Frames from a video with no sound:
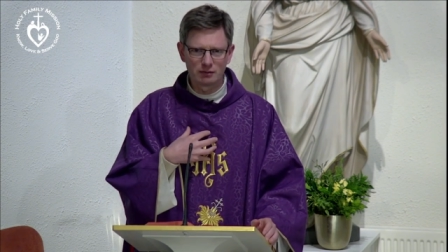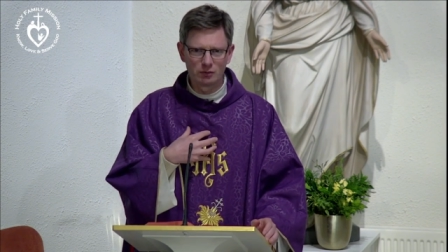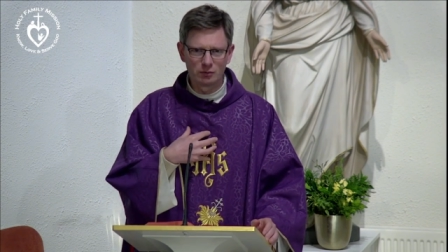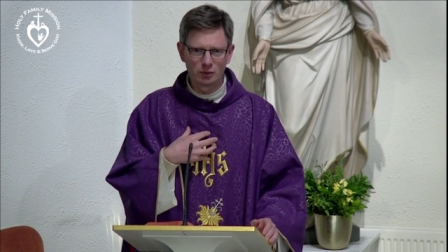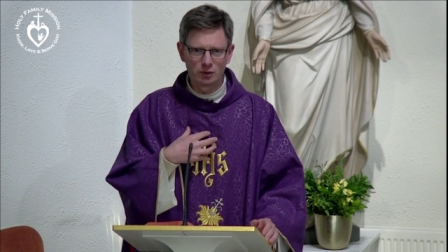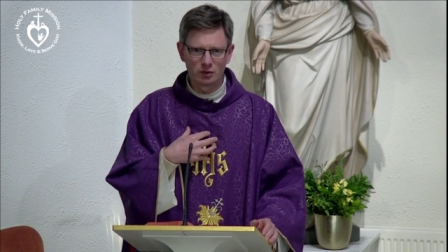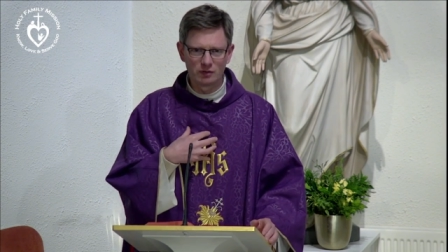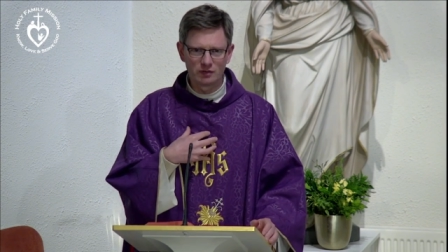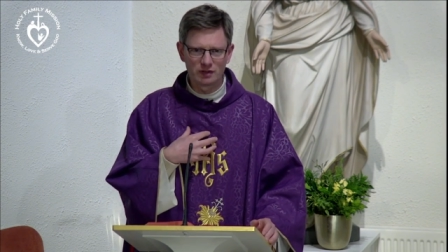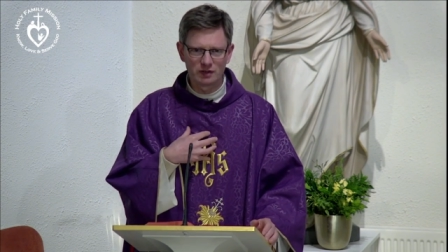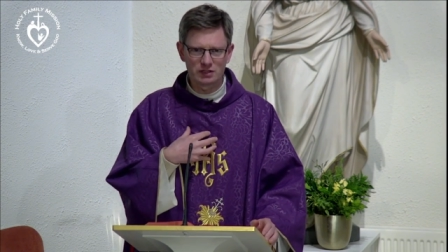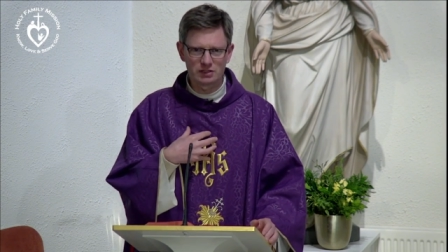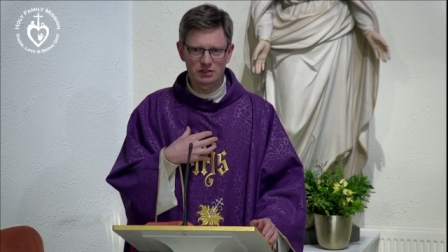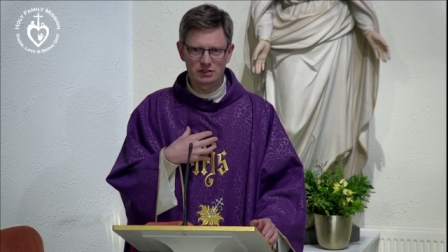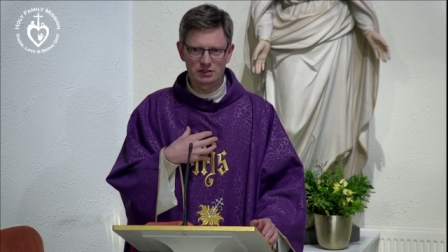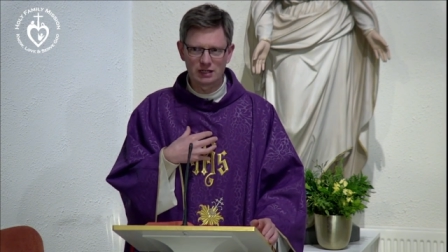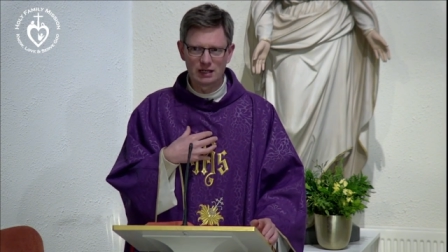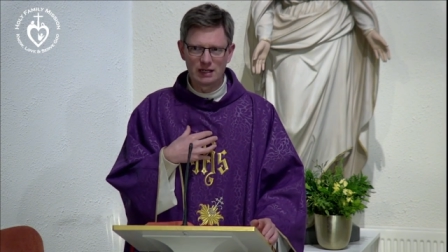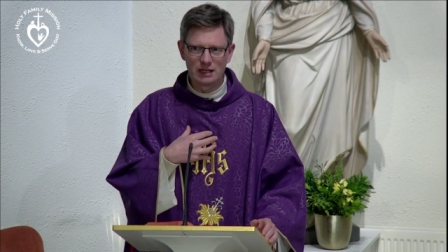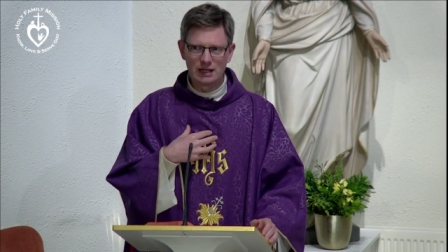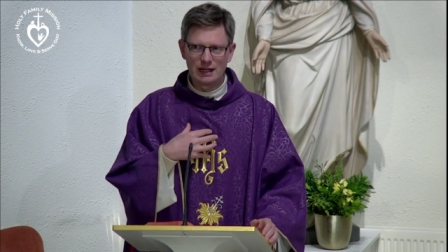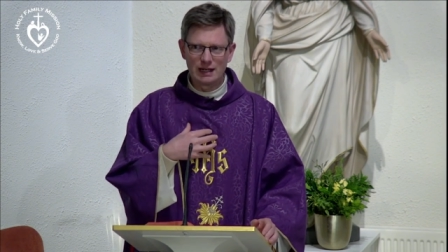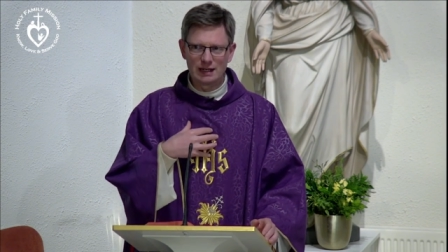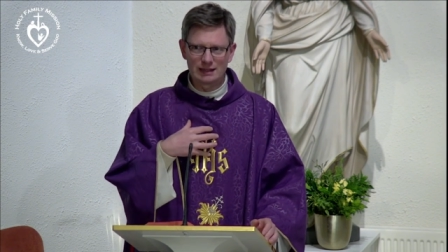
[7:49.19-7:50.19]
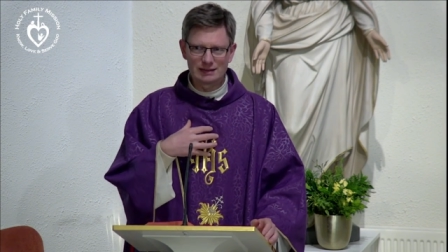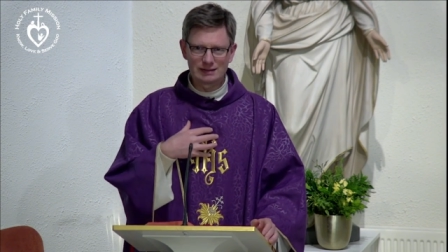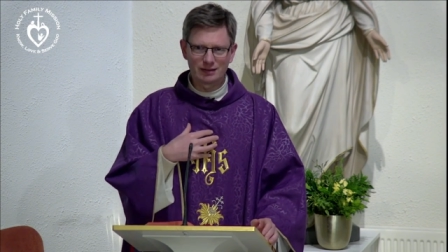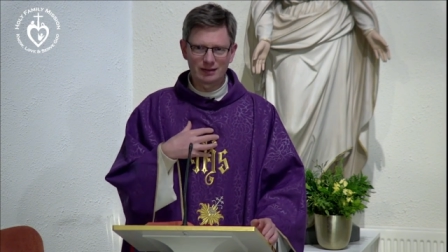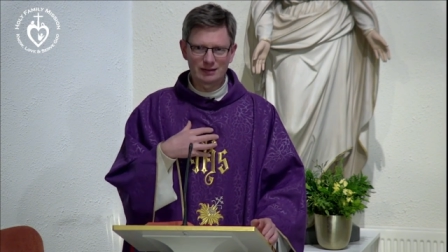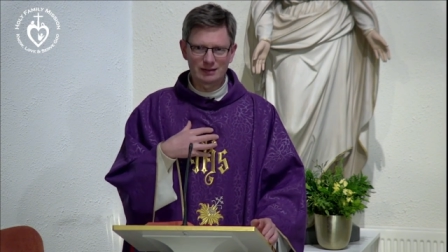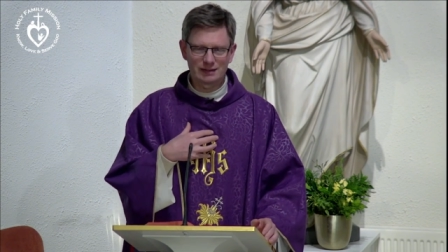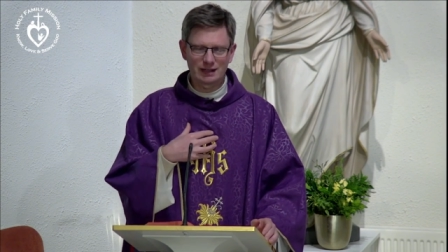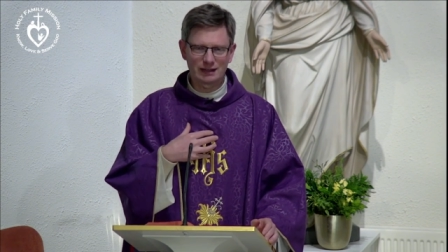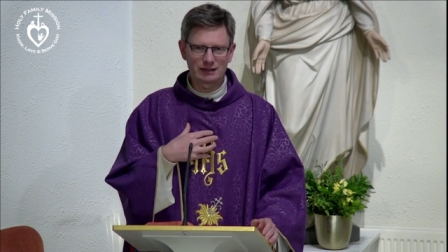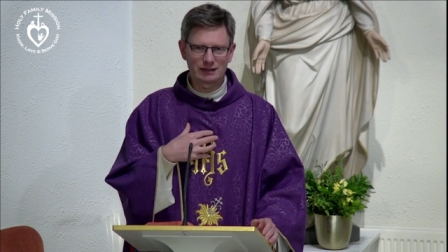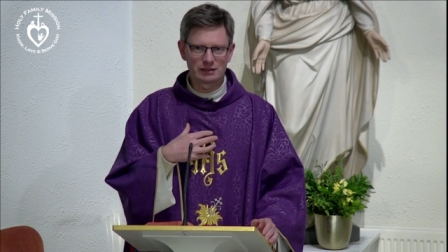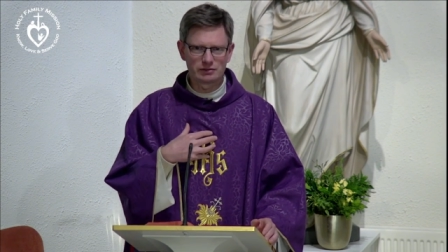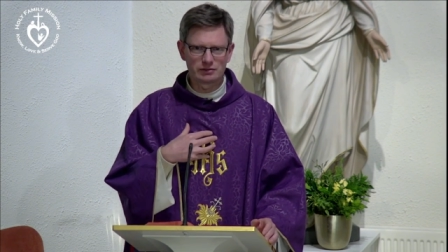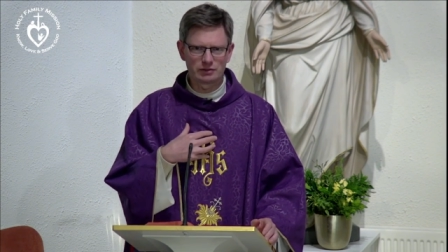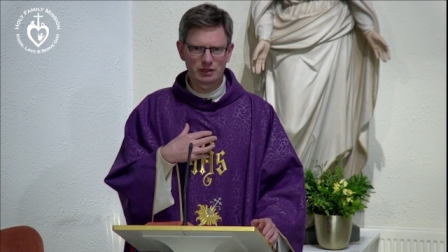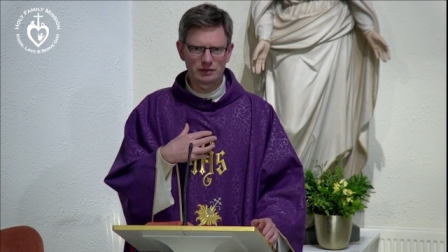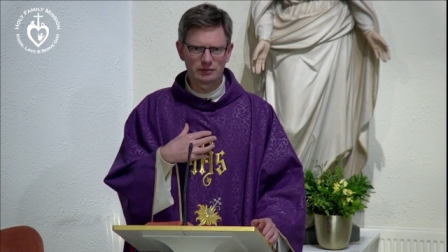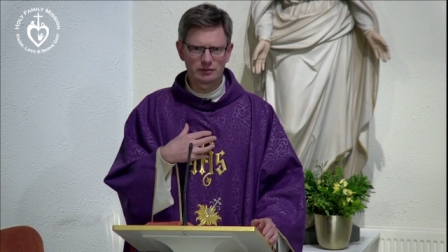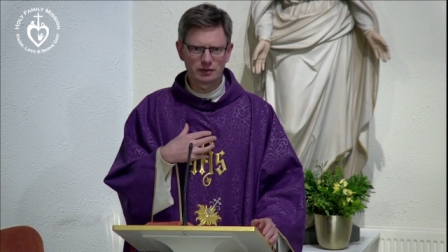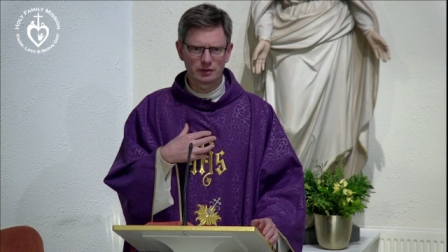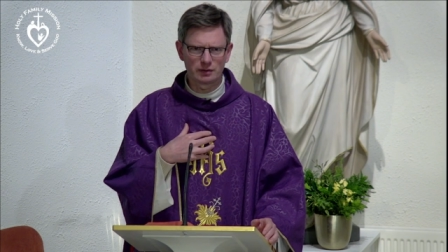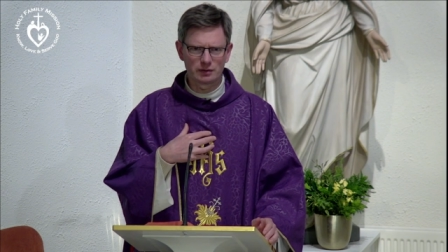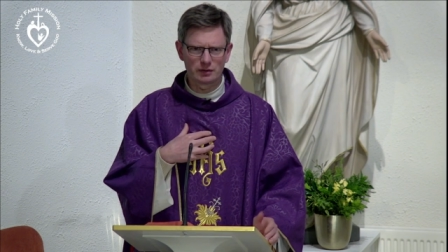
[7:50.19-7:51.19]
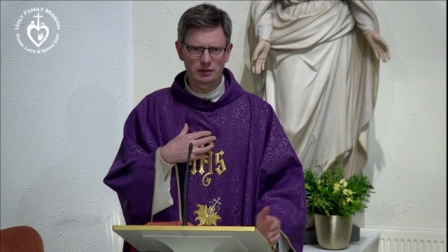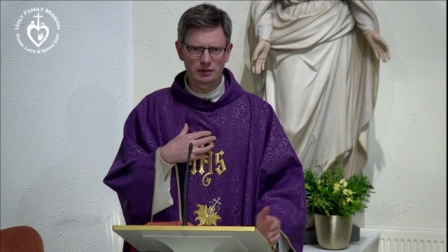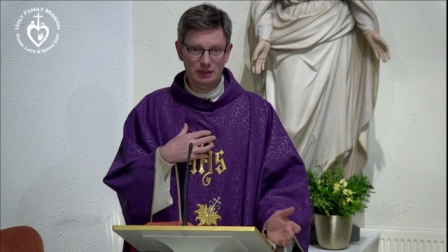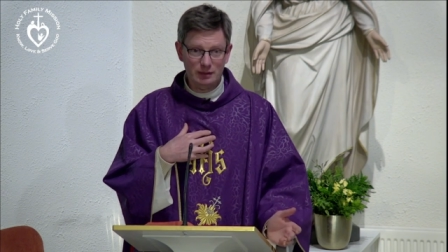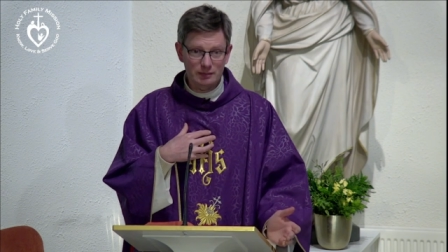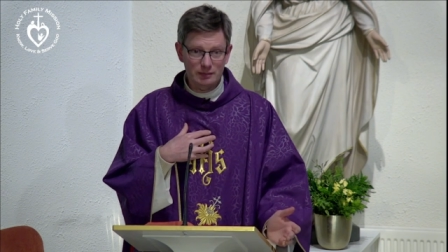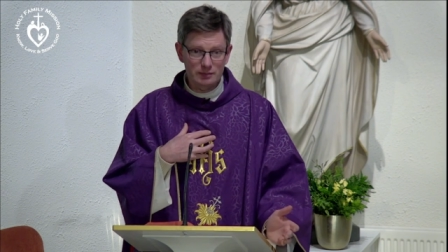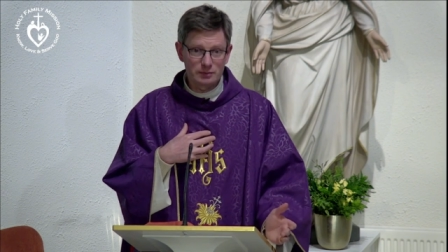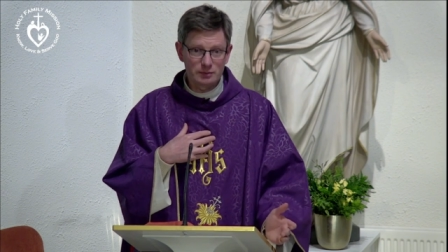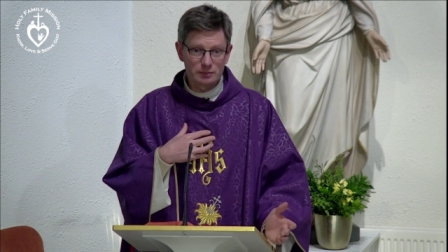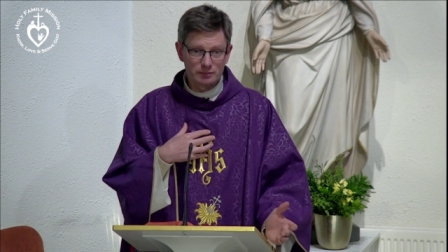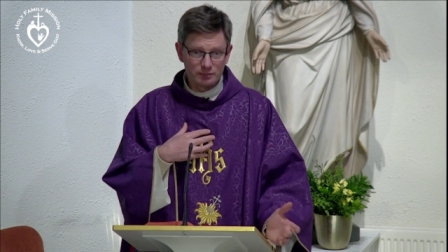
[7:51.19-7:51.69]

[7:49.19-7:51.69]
motivations, it's not exactly straightforward. At times,